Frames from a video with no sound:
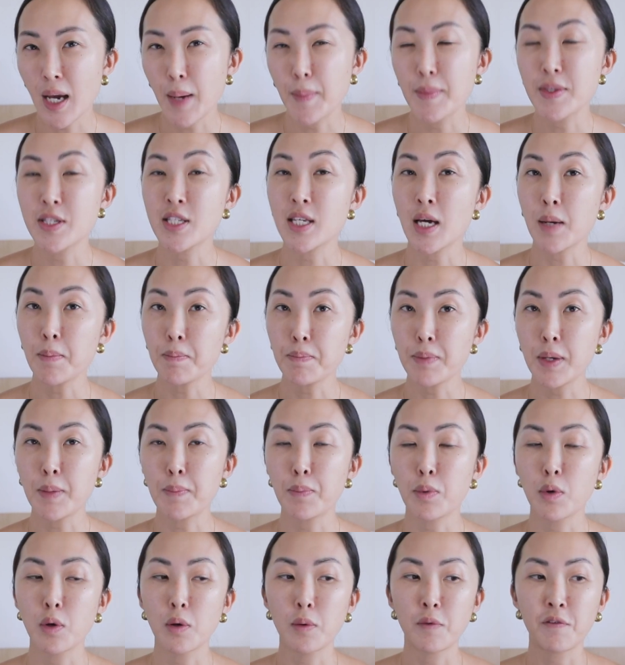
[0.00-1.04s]
I mean, some
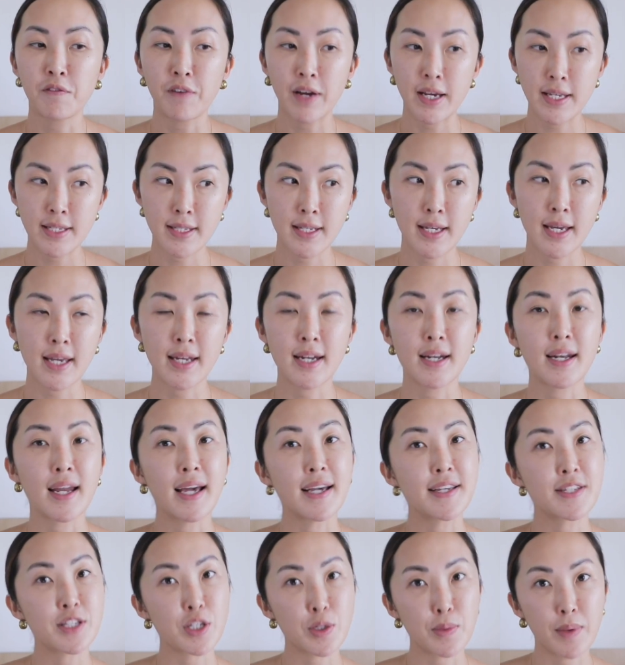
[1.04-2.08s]
people phrase it in a
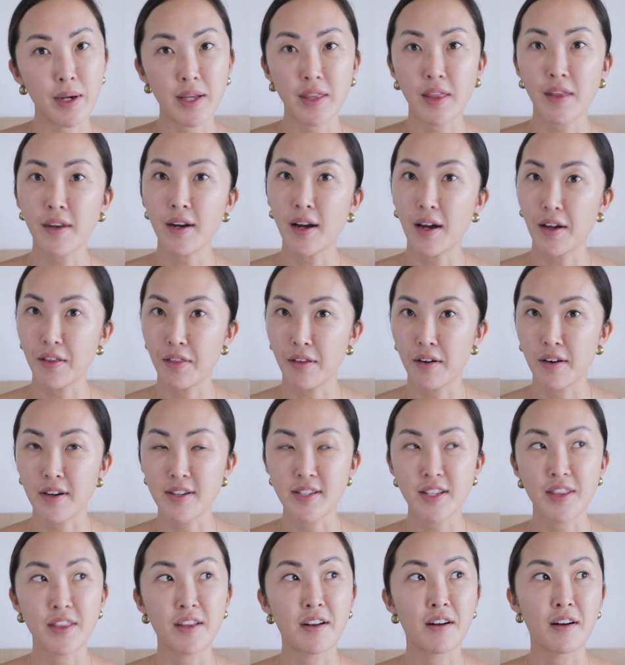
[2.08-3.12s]
nicer way than
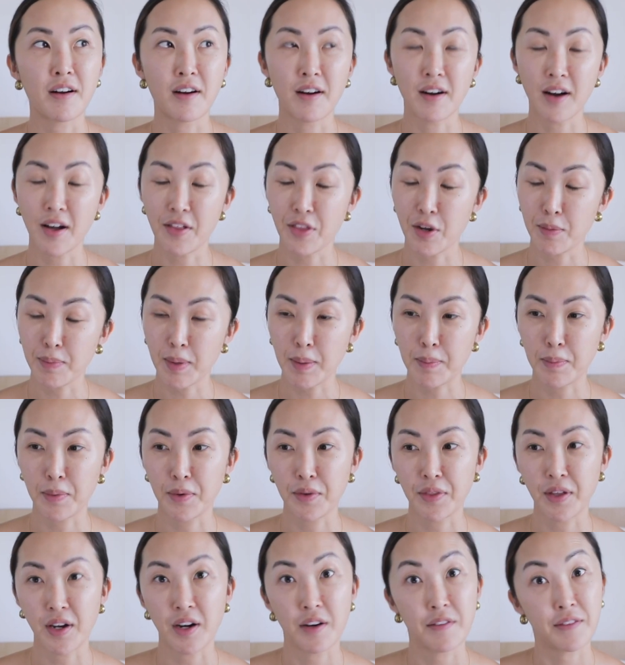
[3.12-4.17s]
others, and there are other
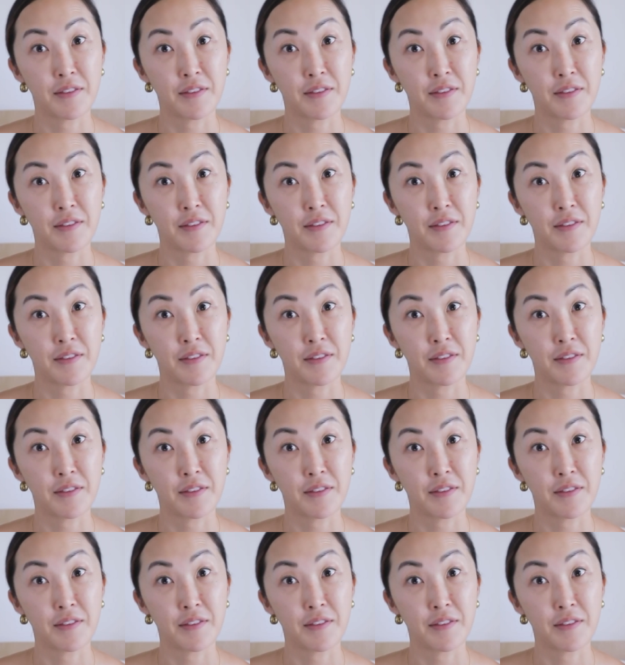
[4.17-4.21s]
people that